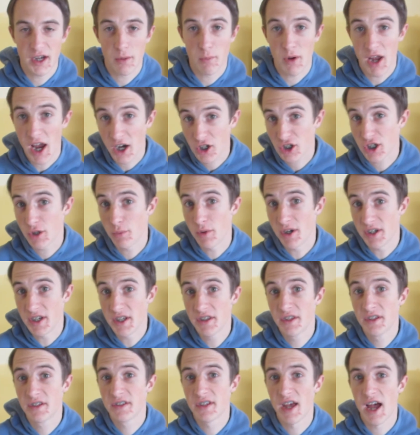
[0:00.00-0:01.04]
And we
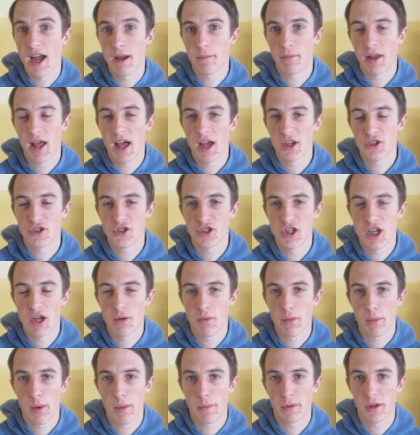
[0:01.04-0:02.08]
did the same last year
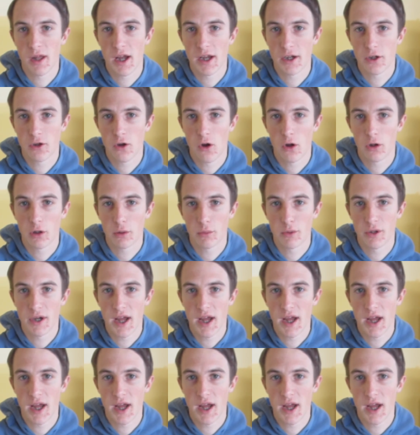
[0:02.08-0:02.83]
when we played Collingwood